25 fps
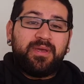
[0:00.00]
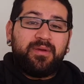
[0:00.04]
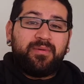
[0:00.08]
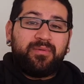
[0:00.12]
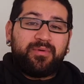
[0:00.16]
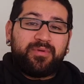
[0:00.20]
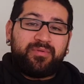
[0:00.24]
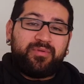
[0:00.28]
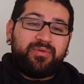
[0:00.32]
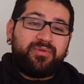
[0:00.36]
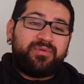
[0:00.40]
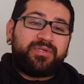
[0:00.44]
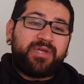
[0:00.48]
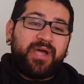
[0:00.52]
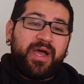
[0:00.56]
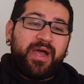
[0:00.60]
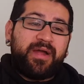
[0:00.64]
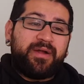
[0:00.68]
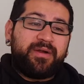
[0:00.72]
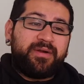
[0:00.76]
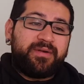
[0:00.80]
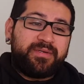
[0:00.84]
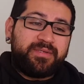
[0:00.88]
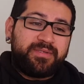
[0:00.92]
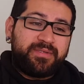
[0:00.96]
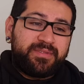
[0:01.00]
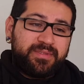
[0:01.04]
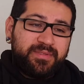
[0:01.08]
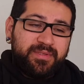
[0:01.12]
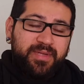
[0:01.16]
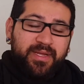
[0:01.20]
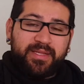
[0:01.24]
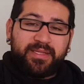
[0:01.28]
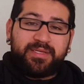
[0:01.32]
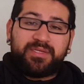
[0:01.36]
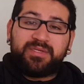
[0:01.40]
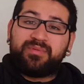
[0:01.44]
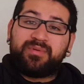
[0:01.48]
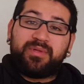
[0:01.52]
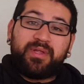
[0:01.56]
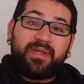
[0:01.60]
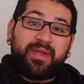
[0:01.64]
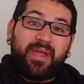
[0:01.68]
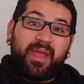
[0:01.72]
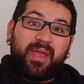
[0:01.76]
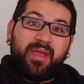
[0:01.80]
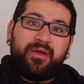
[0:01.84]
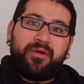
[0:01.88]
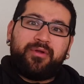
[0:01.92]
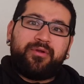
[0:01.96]
with new tires, at least for like
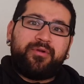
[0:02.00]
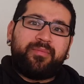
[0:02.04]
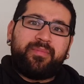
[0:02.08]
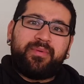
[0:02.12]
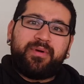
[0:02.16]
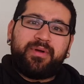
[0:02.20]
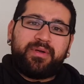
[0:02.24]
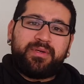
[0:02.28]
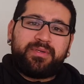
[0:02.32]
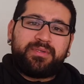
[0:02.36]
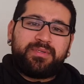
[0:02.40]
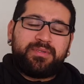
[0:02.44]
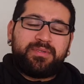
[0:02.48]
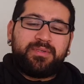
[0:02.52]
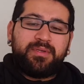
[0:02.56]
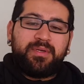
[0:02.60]
$800.